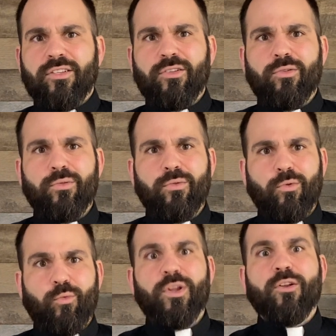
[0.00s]
to
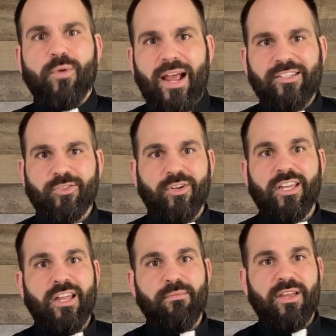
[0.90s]
regress or,
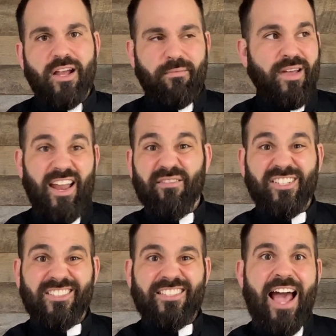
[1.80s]
again, become kind of a
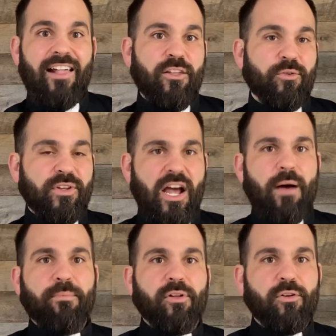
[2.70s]
siloed
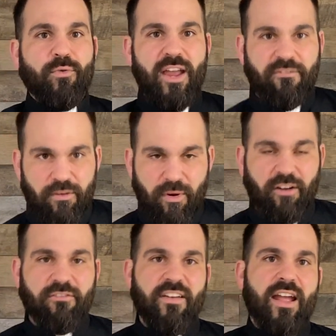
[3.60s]
couple away from our
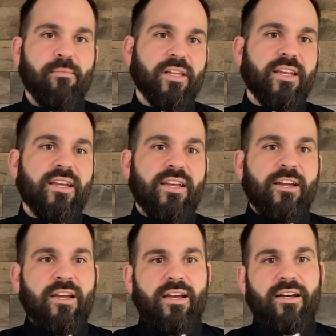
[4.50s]
family.
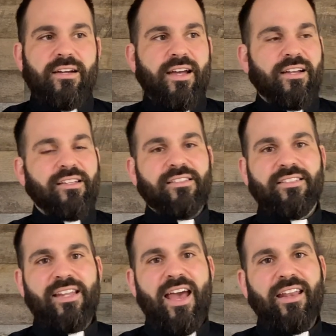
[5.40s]
And
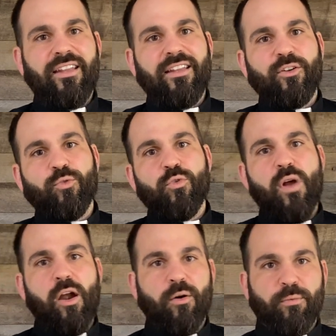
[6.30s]
instead, it grew
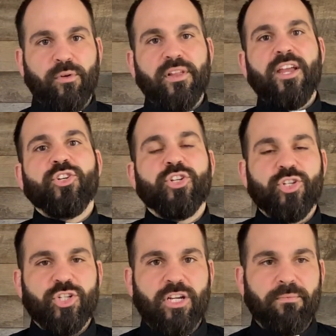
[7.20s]
our
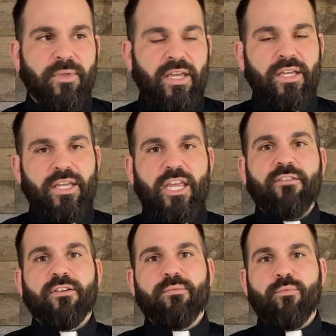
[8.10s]
relationship
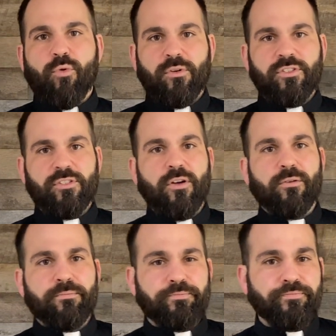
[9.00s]
even more so.